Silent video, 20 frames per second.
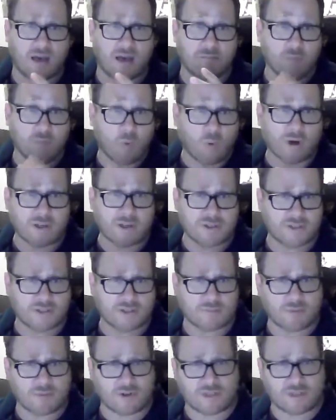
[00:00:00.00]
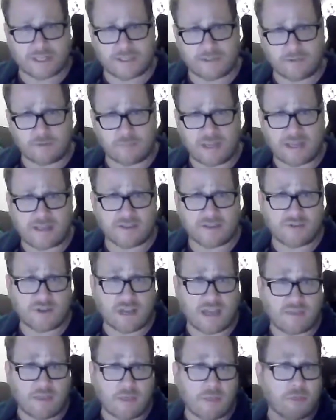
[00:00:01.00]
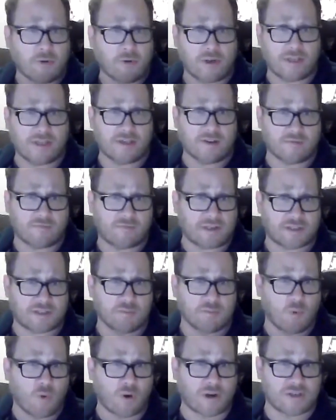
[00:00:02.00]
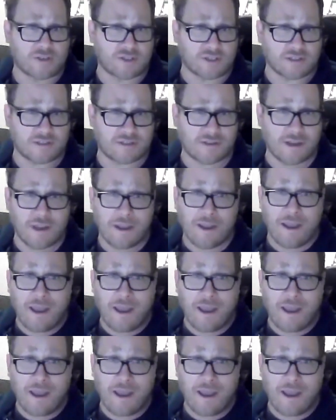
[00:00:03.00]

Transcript: mortgages in particular, because you get the 30-year fixed mortgages.